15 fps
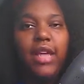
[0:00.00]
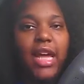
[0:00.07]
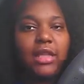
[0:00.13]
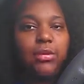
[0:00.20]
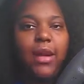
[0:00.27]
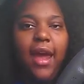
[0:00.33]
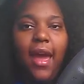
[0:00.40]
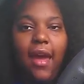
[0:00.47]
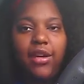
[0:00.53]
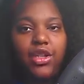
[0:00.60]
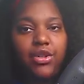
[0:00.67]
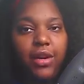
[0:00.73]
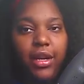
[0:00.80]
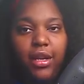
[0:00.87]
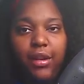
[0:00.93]
That's what I have
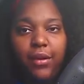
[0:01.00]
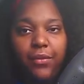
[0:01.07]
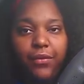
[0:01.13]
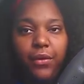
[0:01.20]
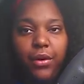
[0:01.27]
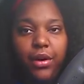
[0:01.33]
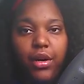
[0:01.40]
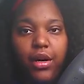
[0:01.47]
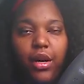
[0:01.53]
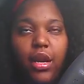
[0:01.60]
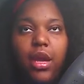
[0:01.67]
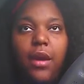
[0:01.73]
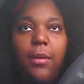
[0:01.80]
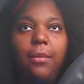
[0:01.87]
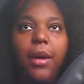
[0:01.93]
straight hair for.
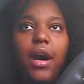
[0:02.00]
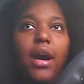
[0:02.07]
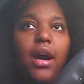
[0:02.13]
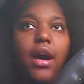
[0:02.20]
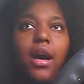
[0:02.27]
But